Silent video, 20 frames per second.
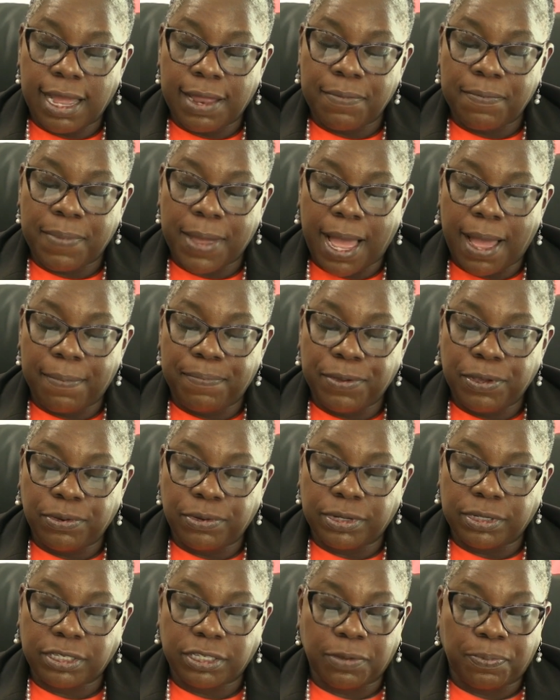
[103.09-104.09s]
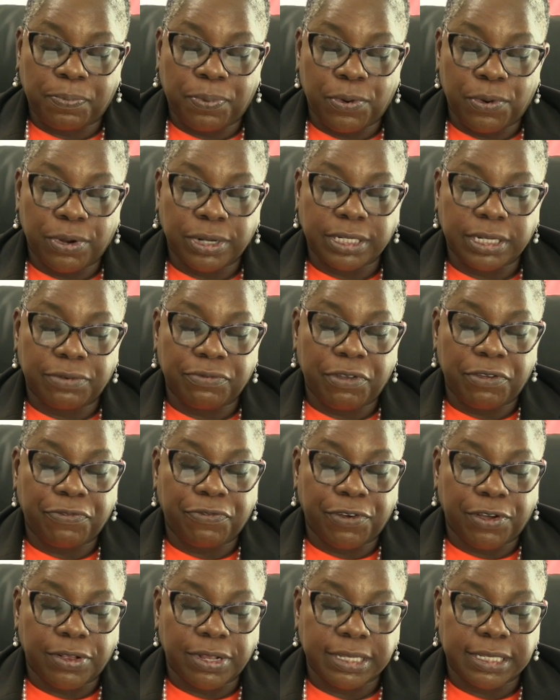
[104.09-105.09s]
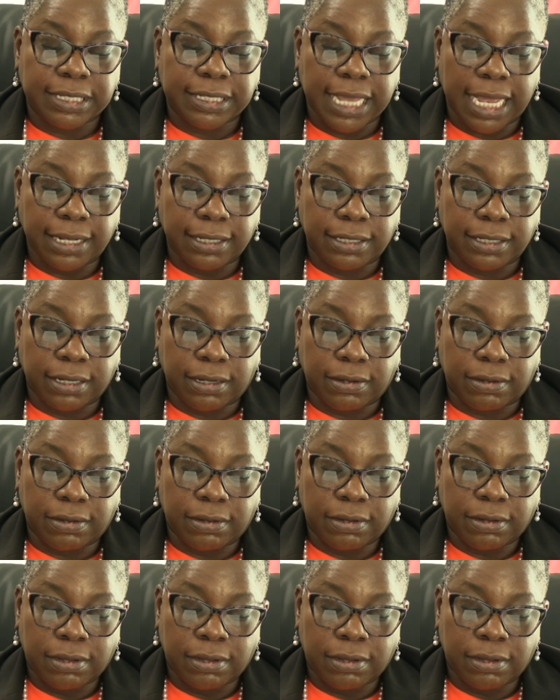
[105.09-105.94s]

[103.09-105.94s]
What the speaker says: and Barbuda Support and Referral Center